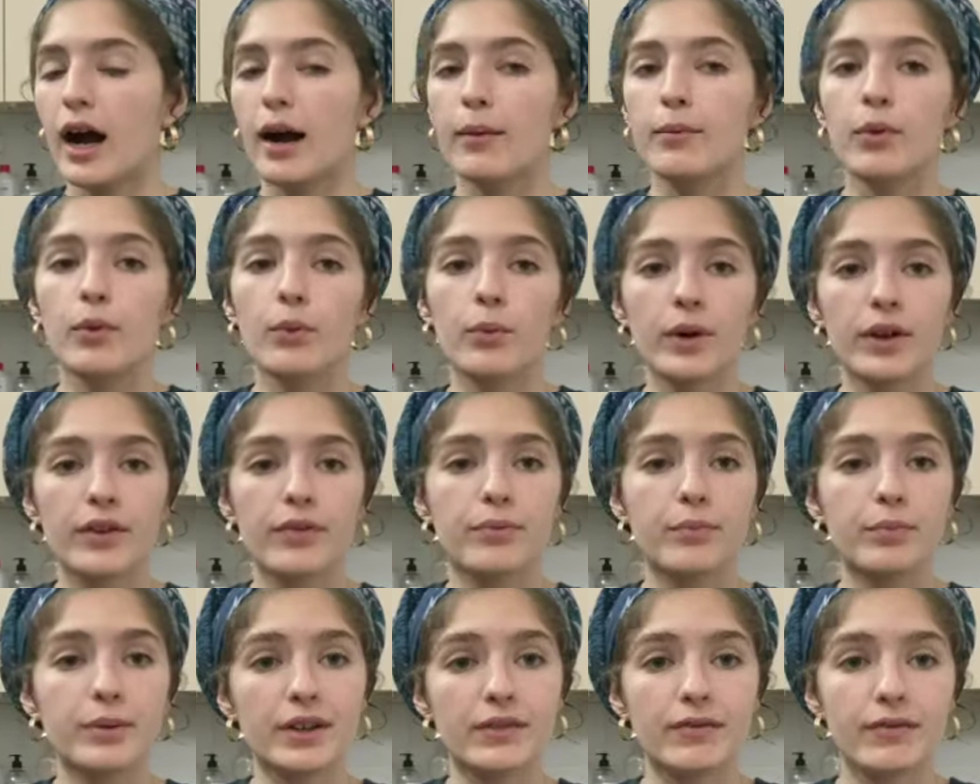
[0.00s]
with
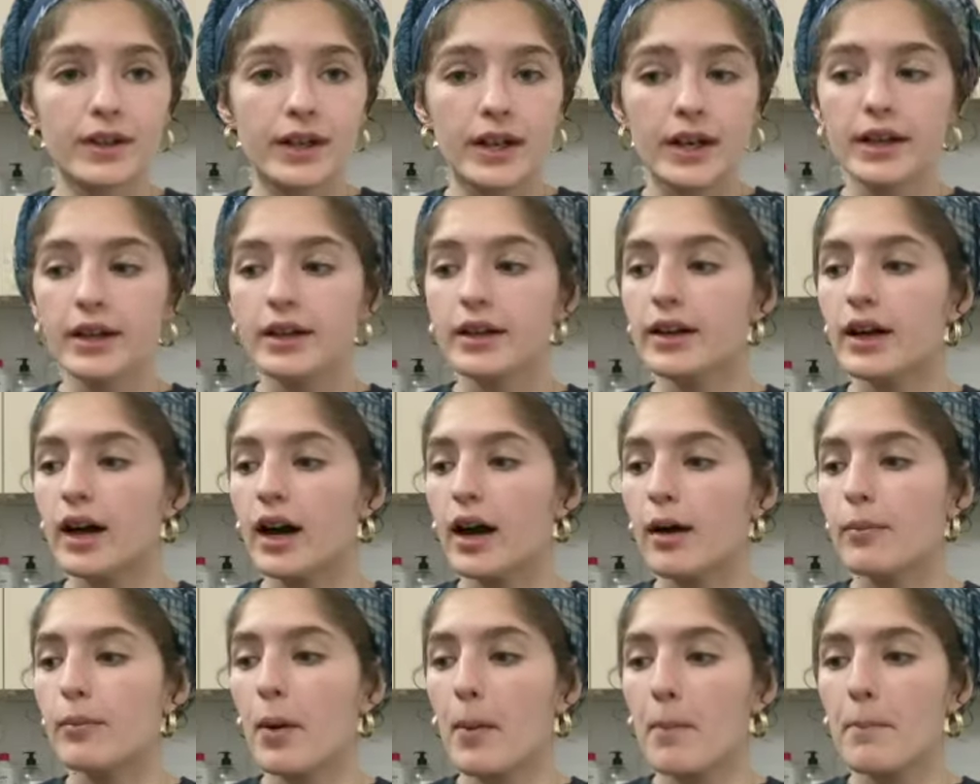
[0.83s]
beef in it,
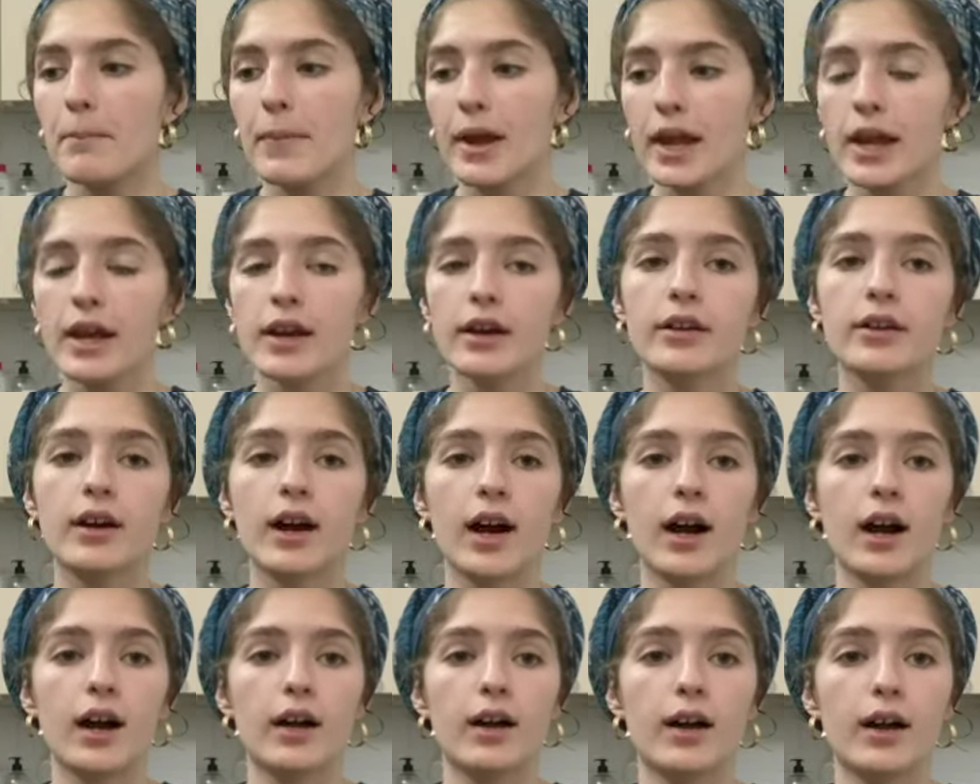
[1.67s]

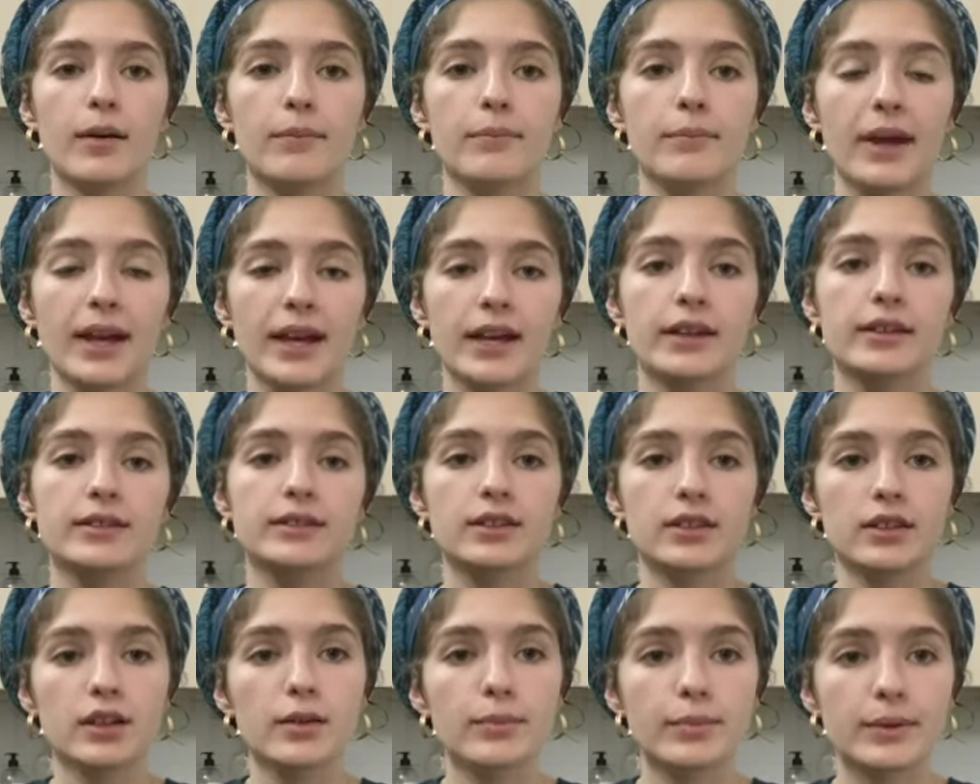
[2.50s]
made
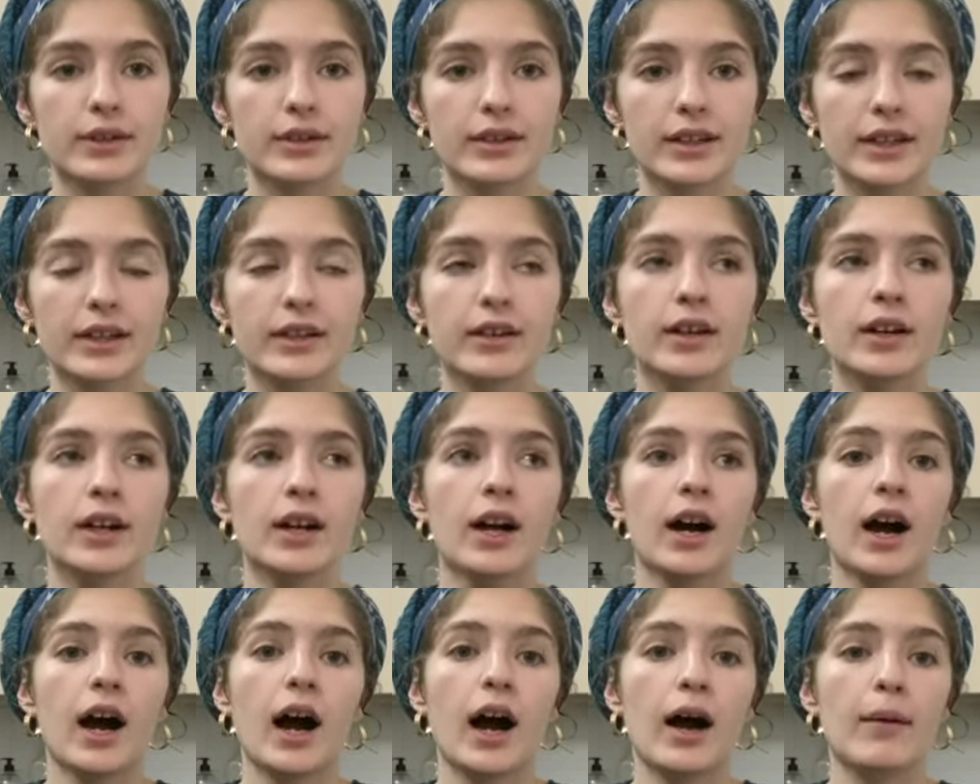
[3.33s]
deliberately
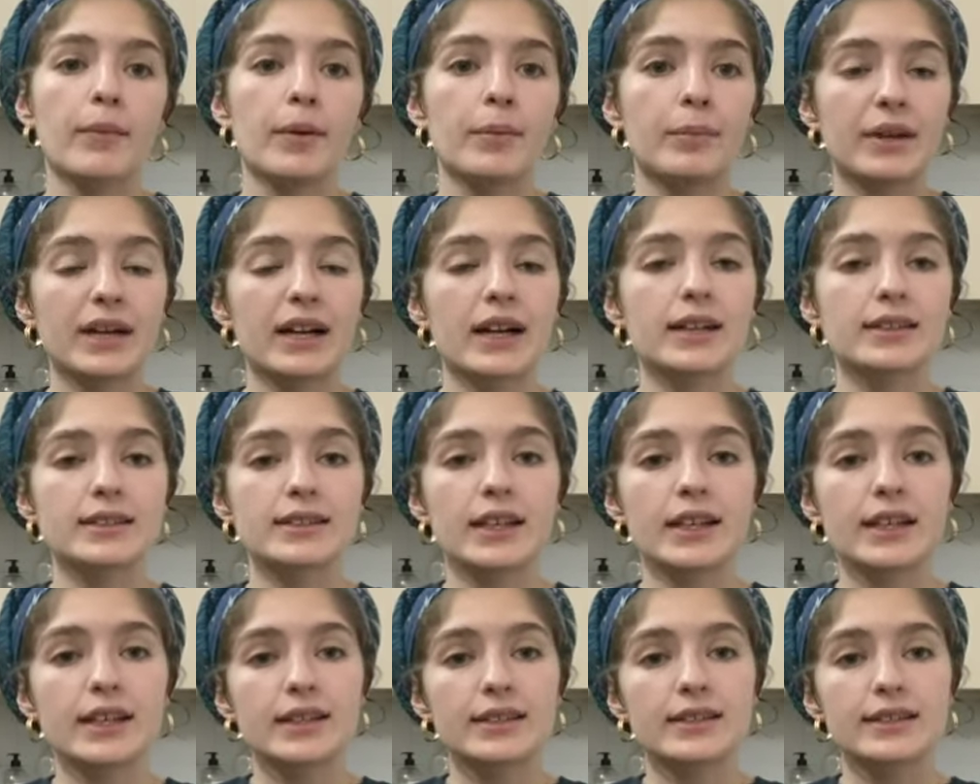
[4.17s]
because
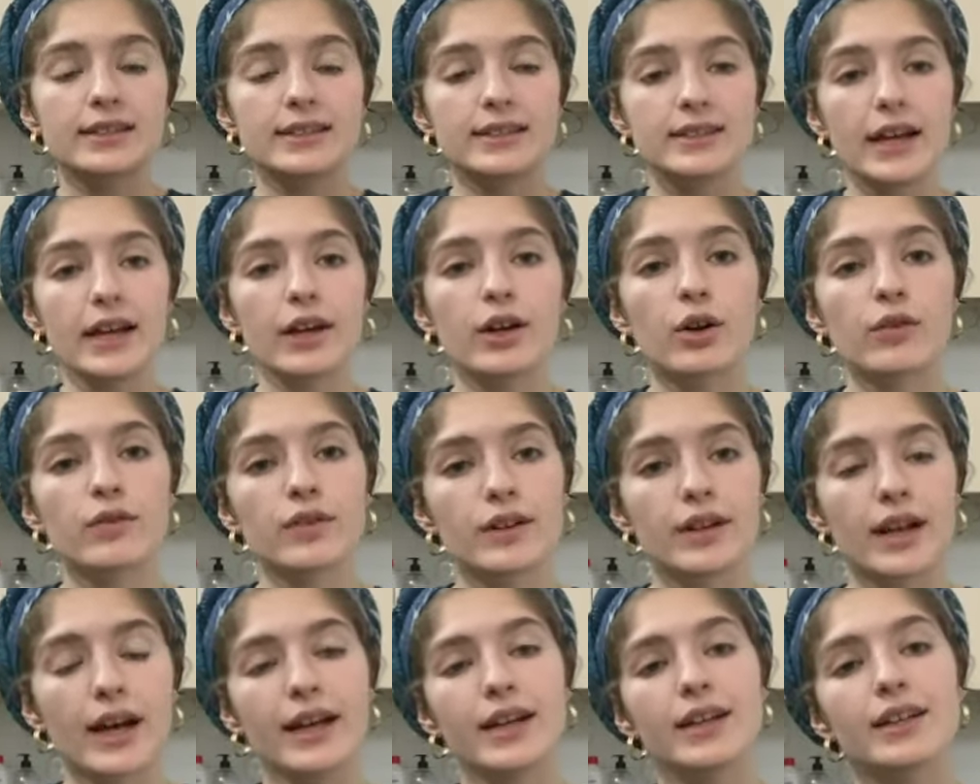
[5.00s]
it can stay
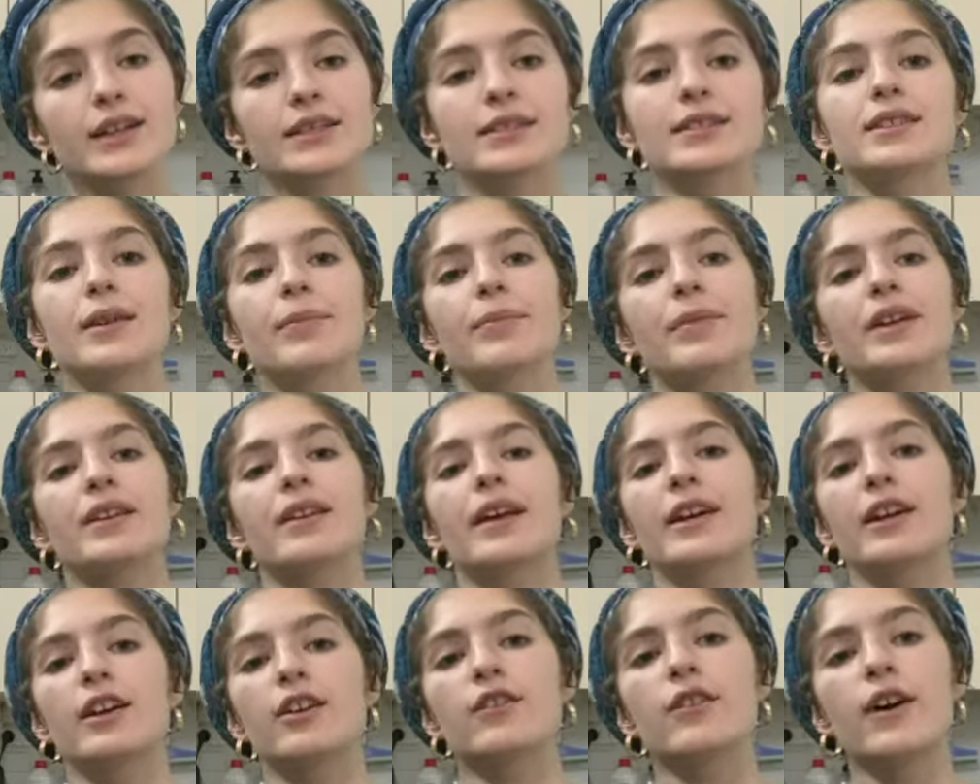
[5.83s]
overnight in something
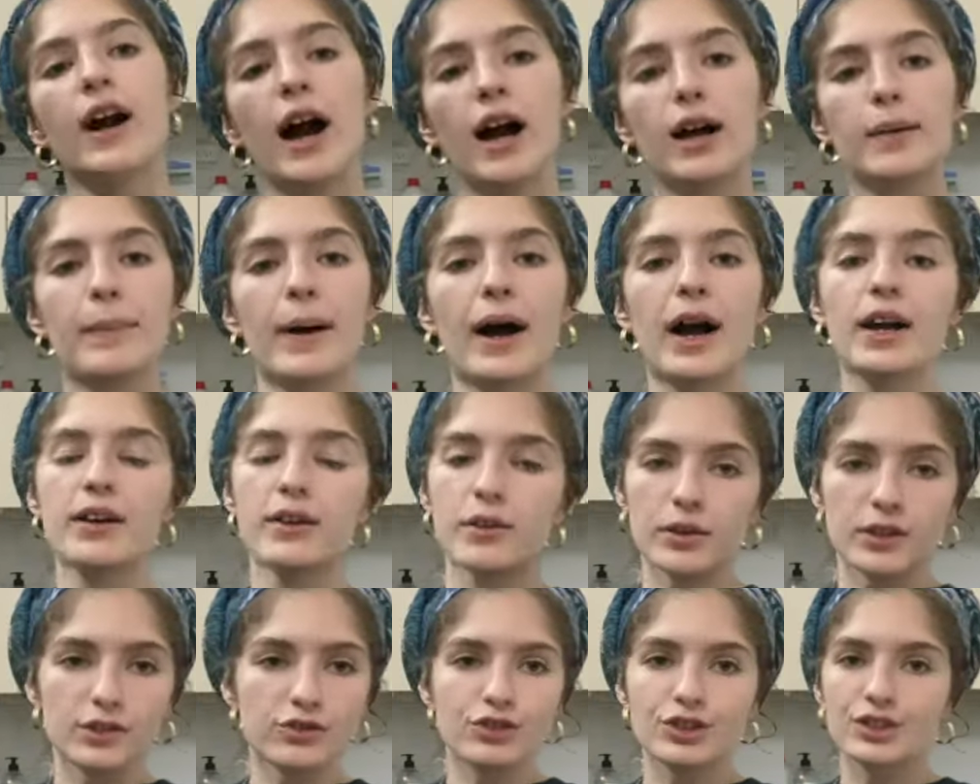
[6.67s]
like a crock pot
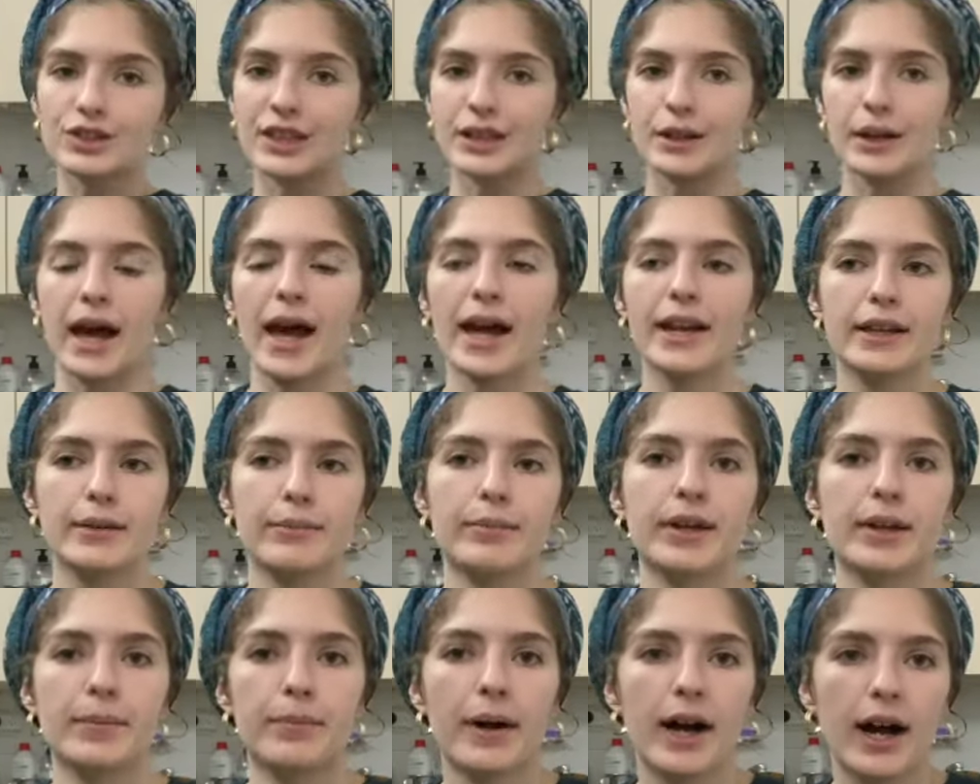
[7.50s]
or just in any
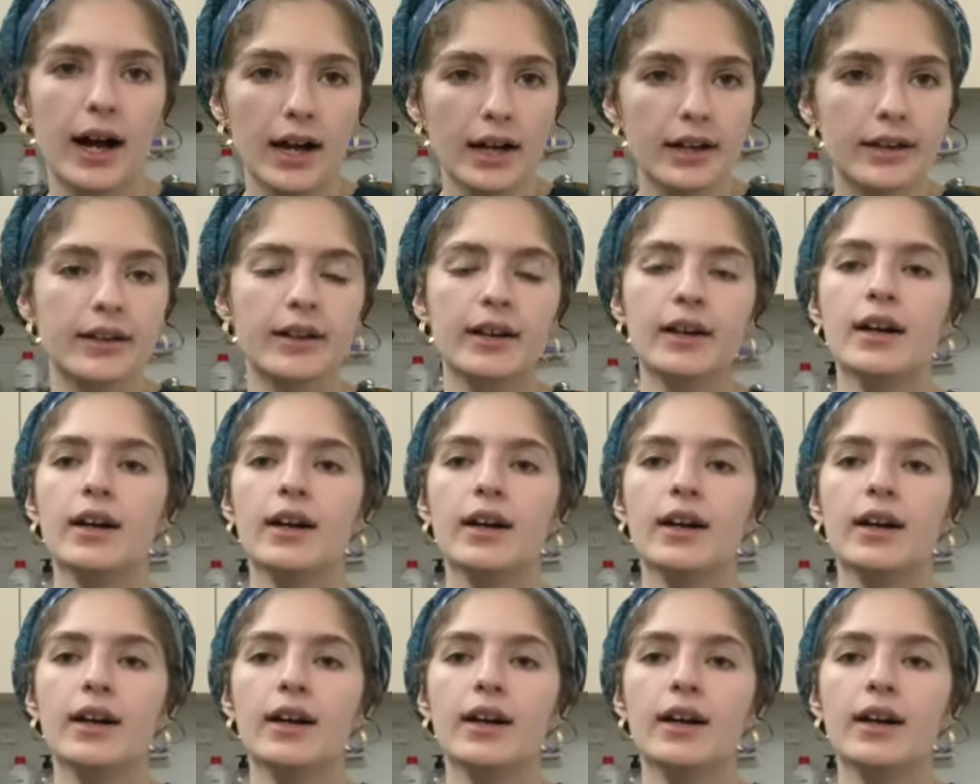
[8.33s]
big pot,